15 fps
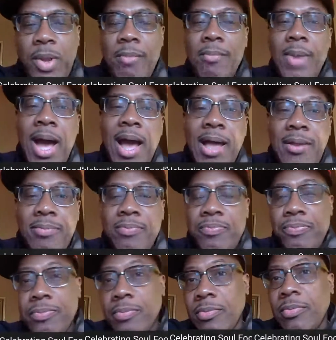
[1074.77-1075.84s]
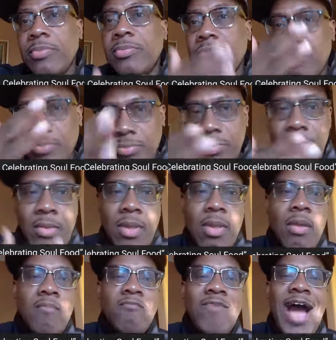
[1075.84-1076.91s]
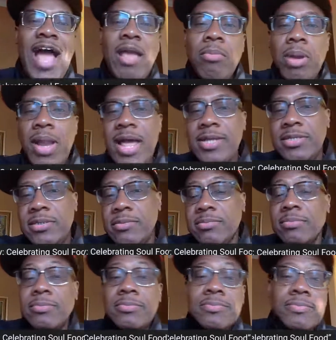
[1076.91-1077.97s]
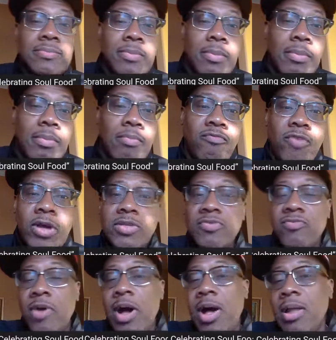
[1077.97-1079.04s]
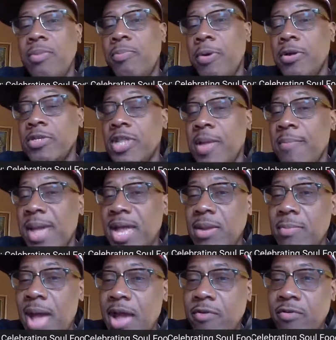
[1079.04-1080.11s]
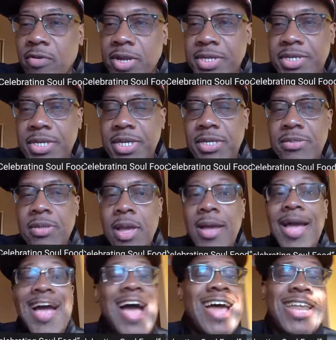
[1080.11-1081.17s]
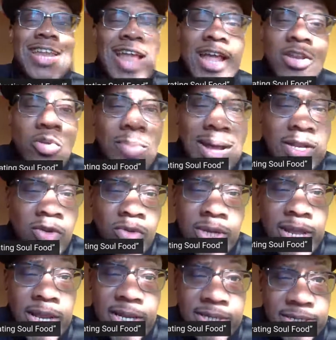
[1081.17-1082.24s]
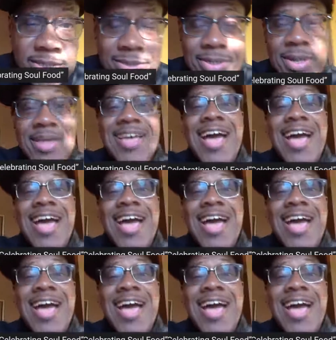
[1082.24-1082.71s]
But, valuable lesson. First of all, the person that made the macaroni and cheese, I did not do my due diligence.